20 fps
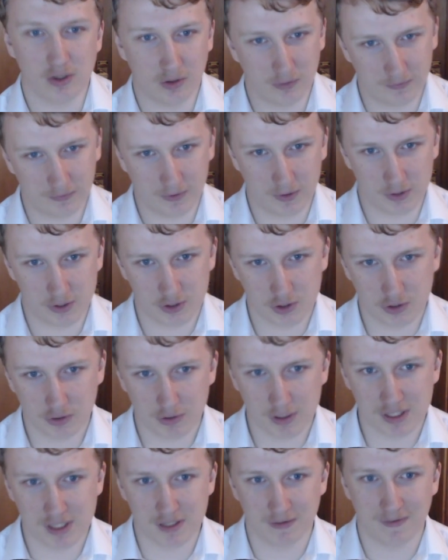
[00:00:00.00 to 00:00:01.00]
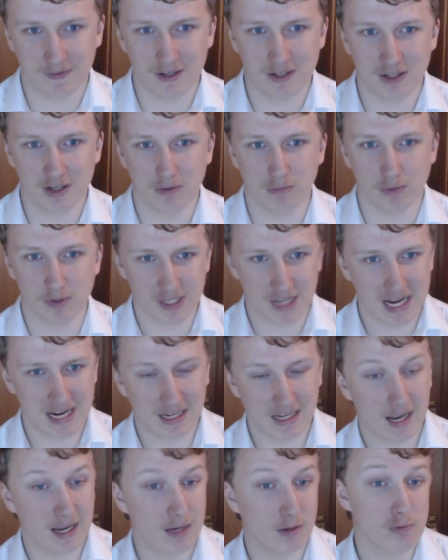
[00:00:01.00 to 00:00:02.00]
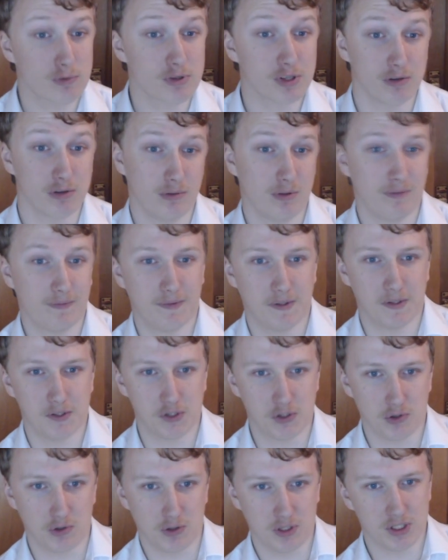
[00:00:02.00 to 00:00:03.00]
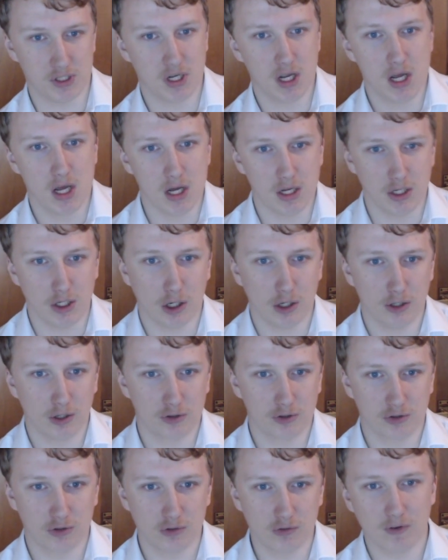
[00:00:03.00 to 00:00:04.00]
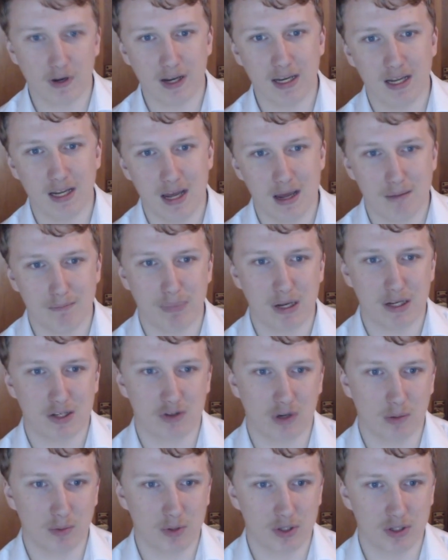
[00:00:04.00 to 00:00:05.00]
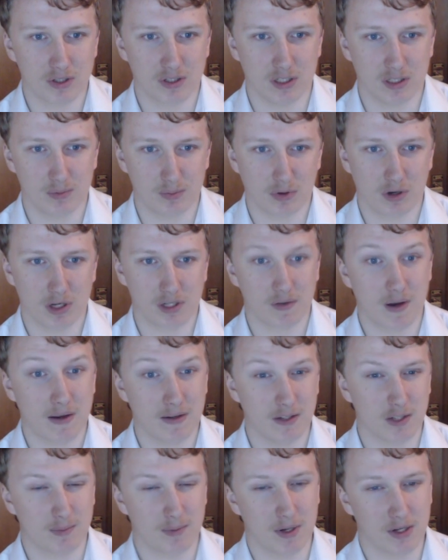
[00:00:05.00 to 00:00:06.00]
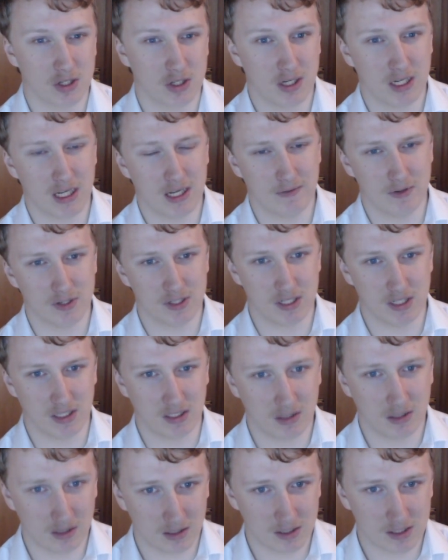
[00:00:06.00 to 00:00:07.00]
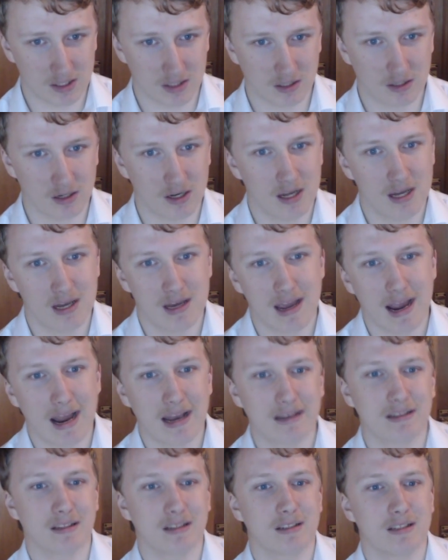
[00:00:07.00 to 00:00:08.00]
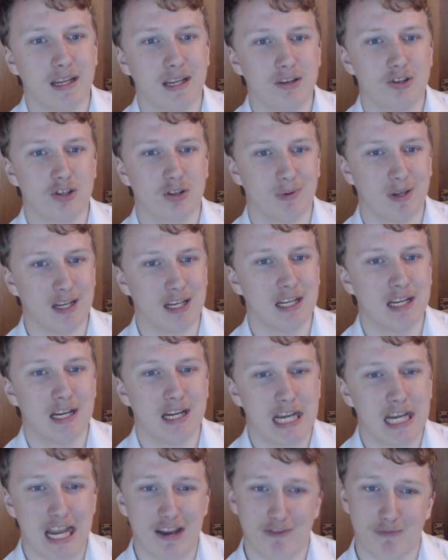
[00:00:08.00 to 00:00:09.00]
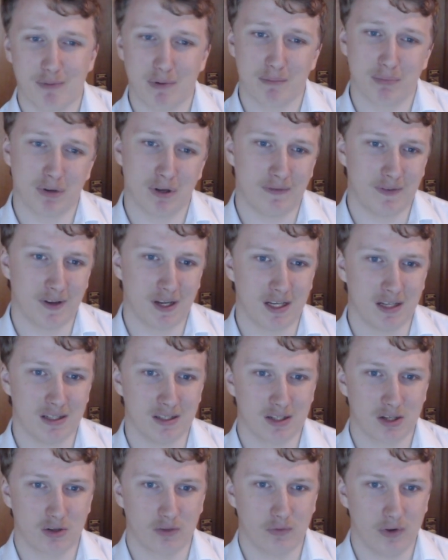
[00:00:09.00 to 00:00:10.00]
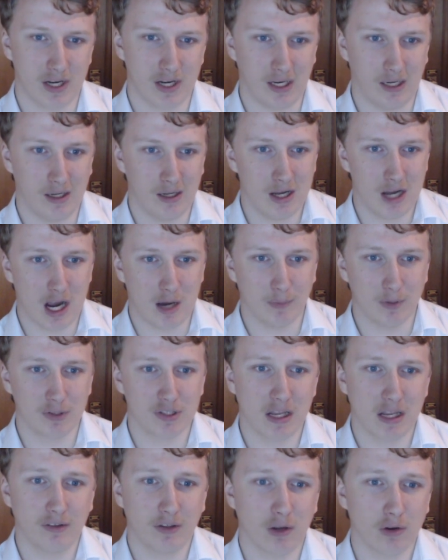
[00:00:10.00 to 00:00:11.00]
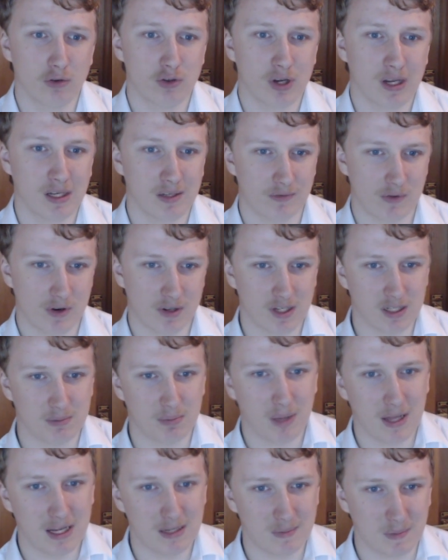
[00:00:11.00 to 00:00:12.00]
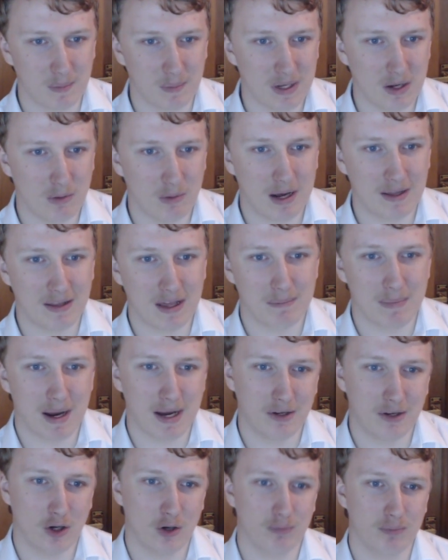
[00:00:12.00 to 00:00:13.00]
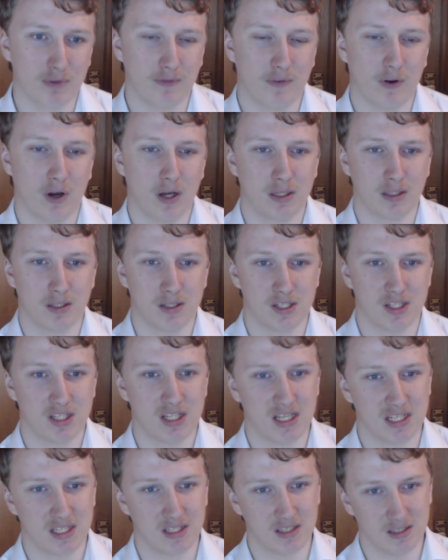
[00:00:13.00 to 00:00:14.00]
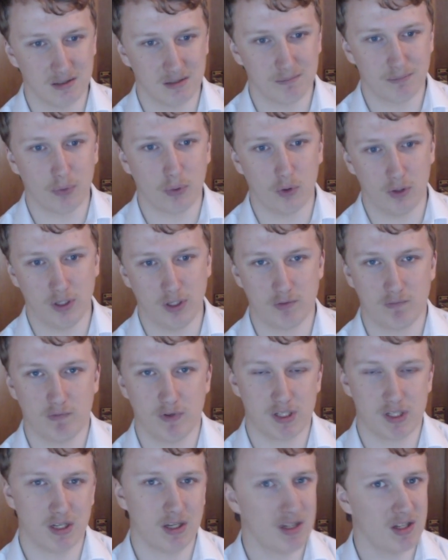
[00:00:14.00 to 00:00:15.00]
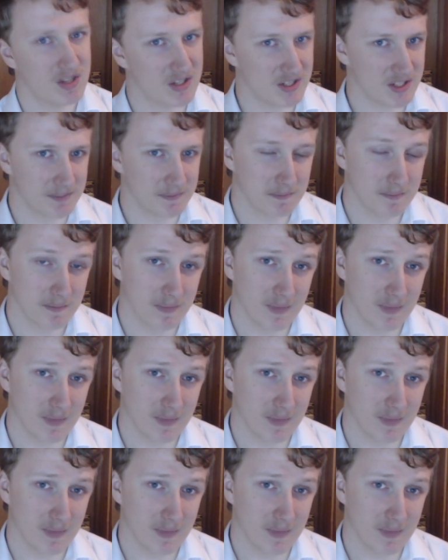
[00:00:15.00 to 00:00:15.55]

not first choice. Defender was Ake, also not first choice. Yaya Toure, better options in his price range, especially given Sigurdsson. And Anichebe, never been prolific in his career. I'm not saying don't transfer in these players, but be aware they may not provide consistent point returns.